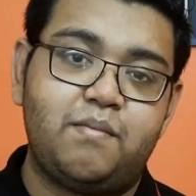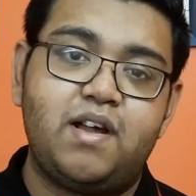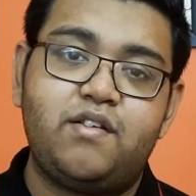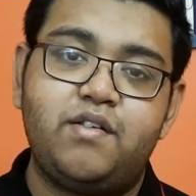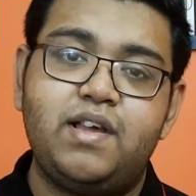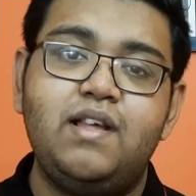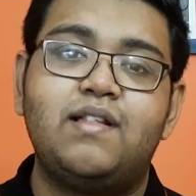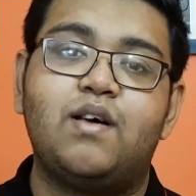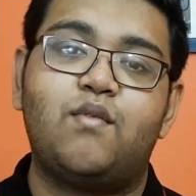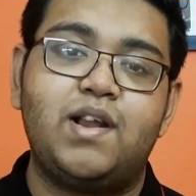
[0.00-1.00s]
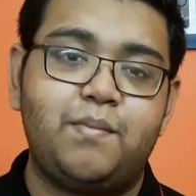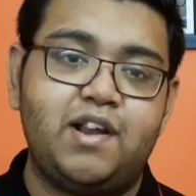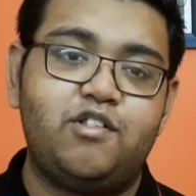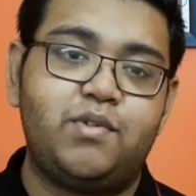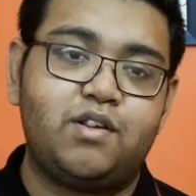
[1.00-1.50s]
battery, the weight
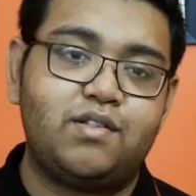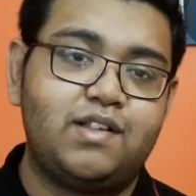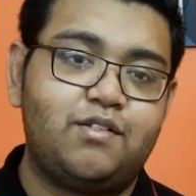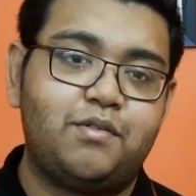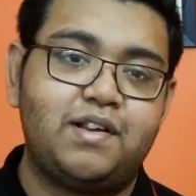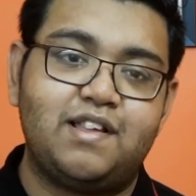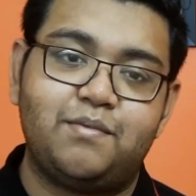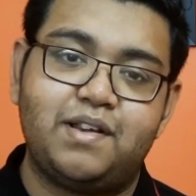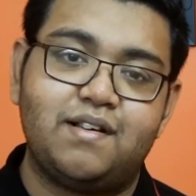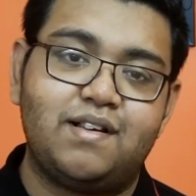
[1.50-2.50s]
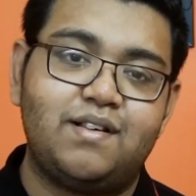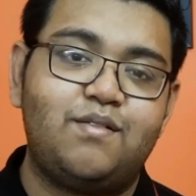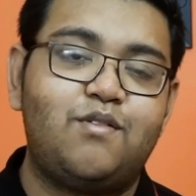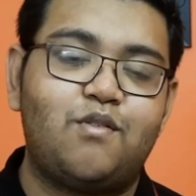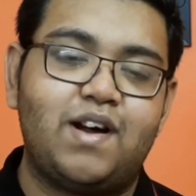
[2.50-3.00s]
management on this one has been
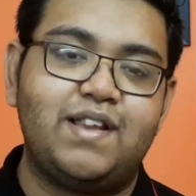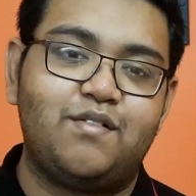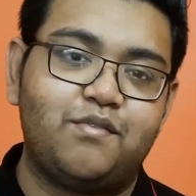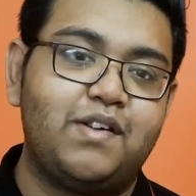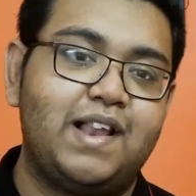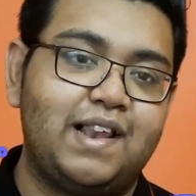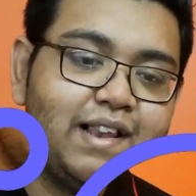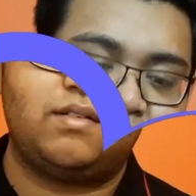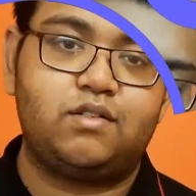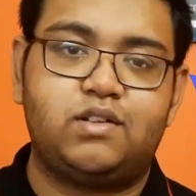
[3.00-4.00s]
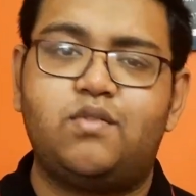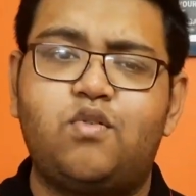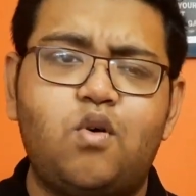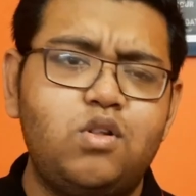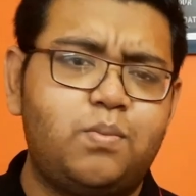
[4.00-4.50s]
done quite well. So the
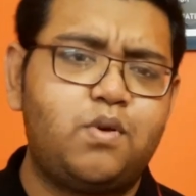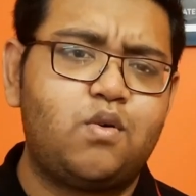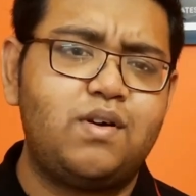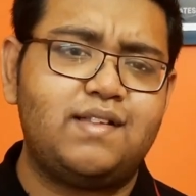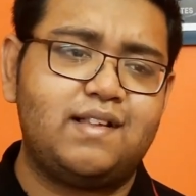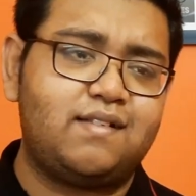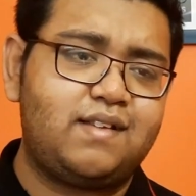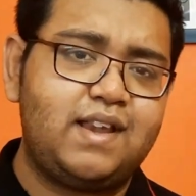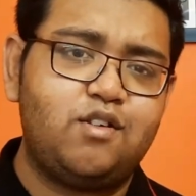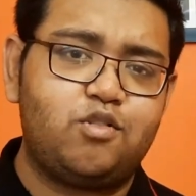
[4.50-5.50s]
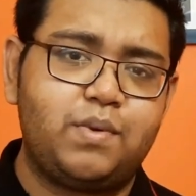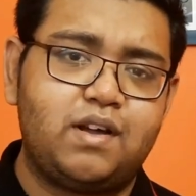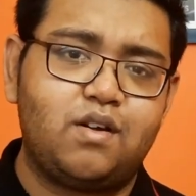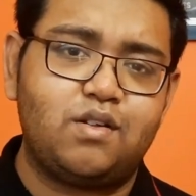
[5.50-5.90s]
fourth pro is the stereo speaker